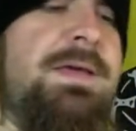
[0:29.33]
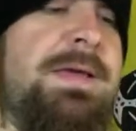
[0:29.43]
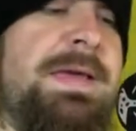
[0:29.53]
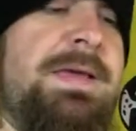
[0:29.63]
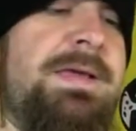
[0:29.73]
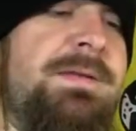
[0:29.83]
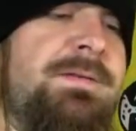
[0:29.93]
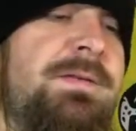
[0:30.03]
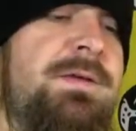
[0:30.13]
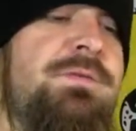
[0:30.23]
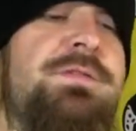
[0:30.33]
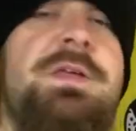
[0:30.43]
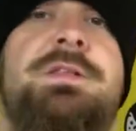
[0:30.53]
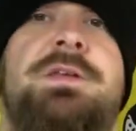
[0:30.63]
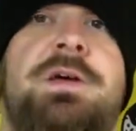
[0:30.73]
and it was
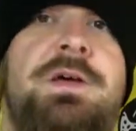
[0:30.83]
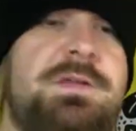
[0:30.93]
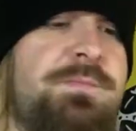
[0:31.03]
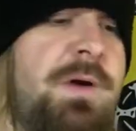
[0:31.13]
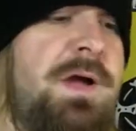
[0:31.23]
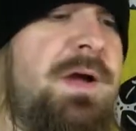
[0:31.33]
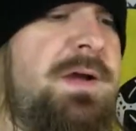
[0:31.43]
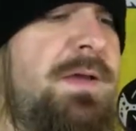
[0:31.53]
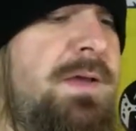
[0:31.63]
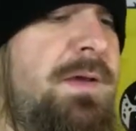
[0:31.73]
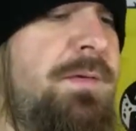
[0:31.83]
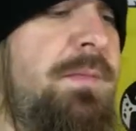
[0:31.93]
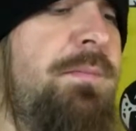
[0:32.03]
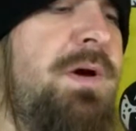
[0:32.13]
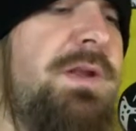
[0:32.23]
sent to us by
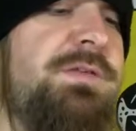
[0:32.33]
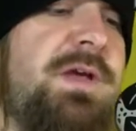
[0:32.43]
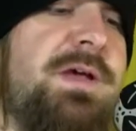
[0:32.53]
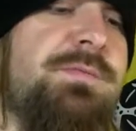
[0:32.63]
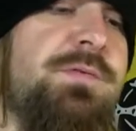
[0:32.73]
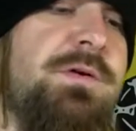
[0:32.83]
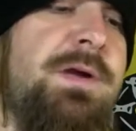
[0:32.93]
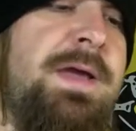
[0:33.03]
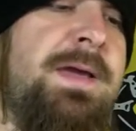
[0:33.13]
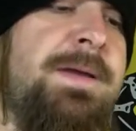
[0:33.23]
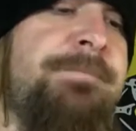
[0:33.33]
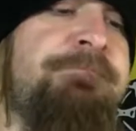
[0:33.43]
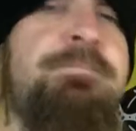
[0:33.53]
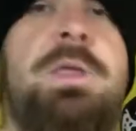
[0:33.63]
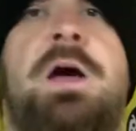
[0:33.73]
my buddy Jasper, and
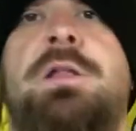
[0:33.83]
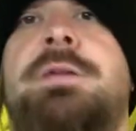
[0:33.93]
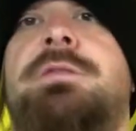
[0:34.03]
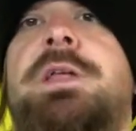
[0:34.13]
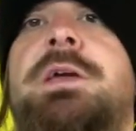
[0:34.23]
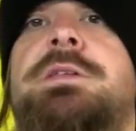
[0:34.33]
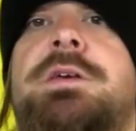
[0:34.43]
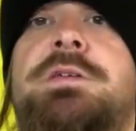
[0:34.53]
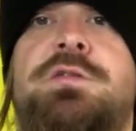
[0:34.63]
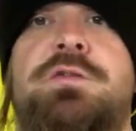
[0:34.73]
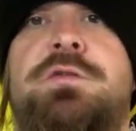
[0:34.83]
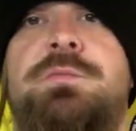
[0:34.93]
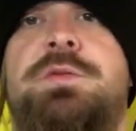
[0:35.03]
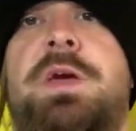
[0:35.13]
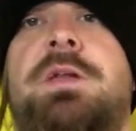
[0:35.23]
I'll leave a link to his
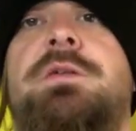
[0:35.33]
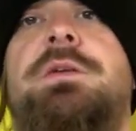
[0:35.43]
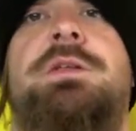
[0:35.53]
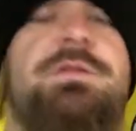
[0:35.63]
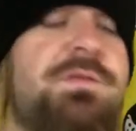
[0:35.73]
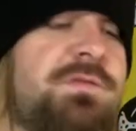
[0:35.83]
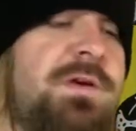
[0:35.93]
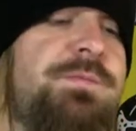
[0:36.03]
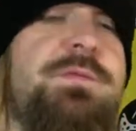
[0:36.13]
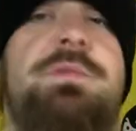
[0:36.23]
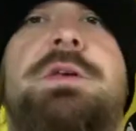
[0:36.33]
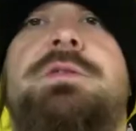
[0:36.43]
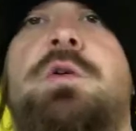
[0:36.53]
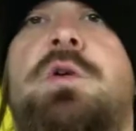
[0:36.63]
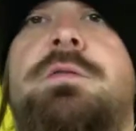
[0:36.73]
YouTube channel in the description. Please
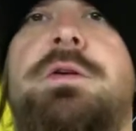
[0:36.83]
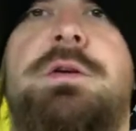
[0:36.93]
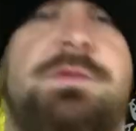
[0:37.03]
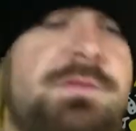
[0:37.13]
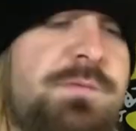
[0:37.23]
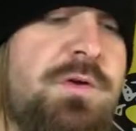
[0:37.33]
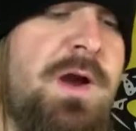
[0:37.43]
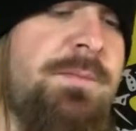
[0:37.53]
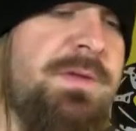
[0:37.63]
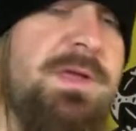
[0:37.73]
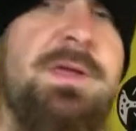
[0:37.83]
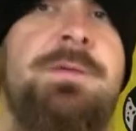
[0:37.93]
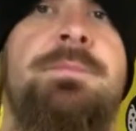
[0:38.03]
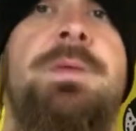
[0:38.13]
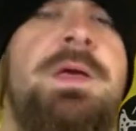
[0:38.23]
go over and subscribe to
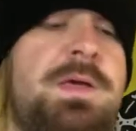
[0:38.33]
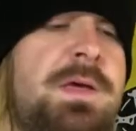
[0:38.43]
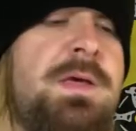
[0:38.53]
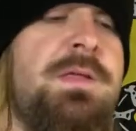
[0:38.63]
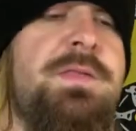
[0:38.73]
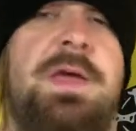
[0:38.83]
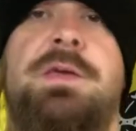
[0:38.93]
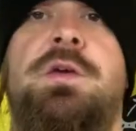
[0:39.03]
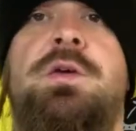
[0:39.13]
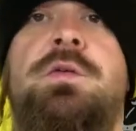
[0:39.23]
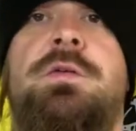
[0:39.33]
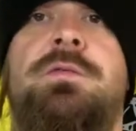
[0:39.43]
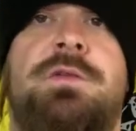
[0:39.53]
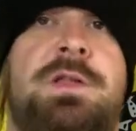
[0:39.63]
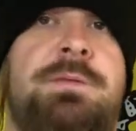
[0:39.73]
him. Thank you
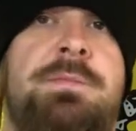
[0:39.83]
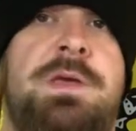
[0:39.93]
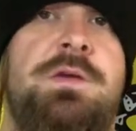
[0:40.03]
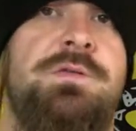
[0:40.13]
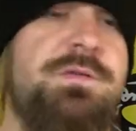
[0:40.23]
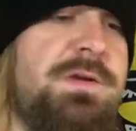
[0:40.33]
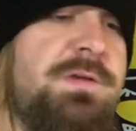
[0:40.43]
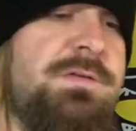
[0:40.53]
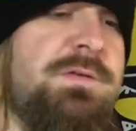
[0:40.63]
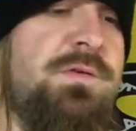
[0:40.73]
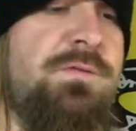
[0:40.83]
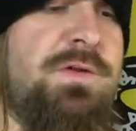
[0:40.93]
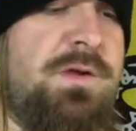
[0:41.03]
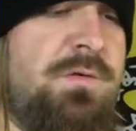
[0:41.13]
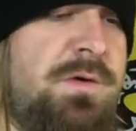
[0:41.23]
for letting me use this and do a
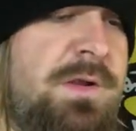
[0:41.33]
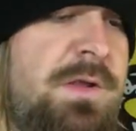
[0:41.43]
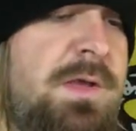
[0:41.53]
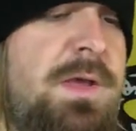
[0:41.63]
video on it.